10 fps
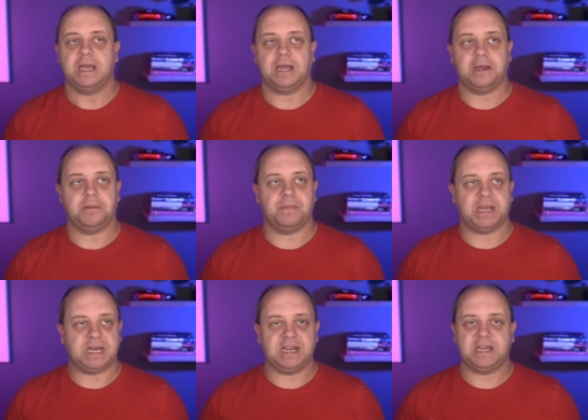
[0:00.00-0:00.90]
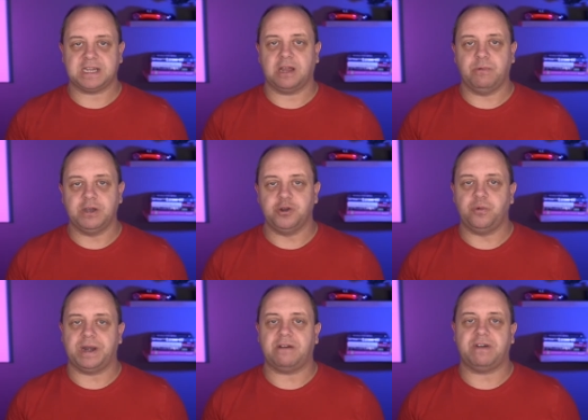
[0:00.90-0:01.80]
Um, I think Tesla will do
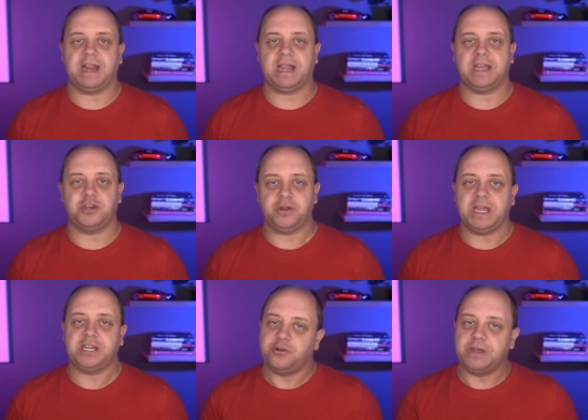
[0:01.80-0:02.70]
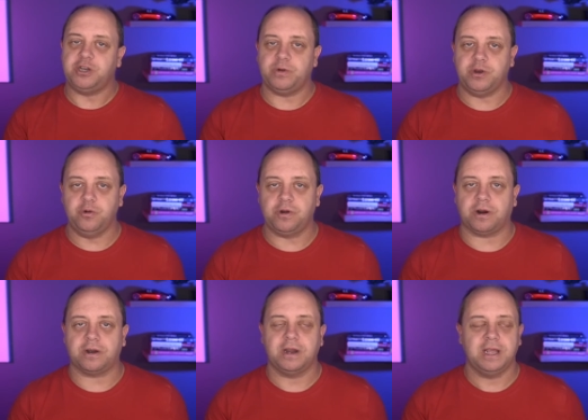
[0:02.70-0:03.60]
whatever they can to get you into a new car